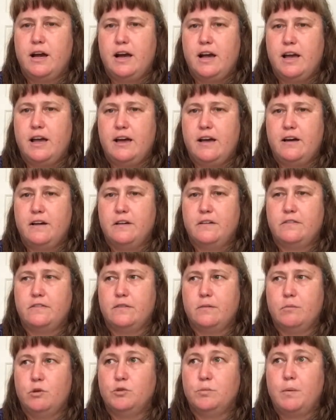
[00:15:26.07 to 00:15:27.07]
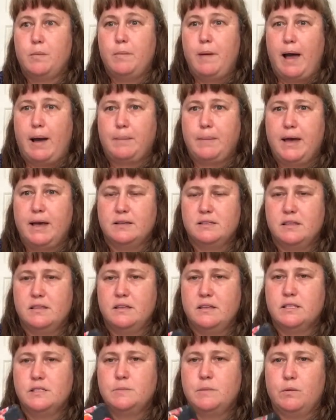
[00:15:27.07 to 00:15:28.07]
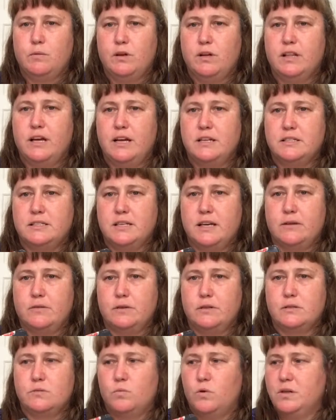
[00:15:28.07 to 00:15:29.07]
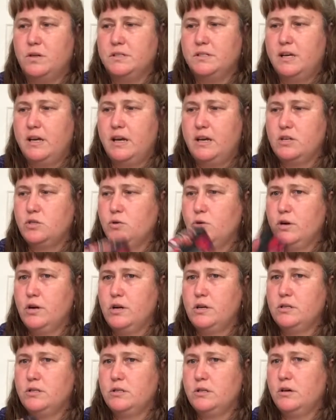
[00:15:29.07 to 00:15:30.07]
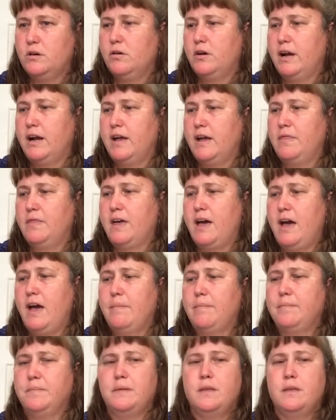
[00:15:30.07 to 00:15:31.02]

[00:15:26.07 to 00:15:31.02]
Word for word: I have multiple backpacks in this, but realized I was one tag short, so I got that.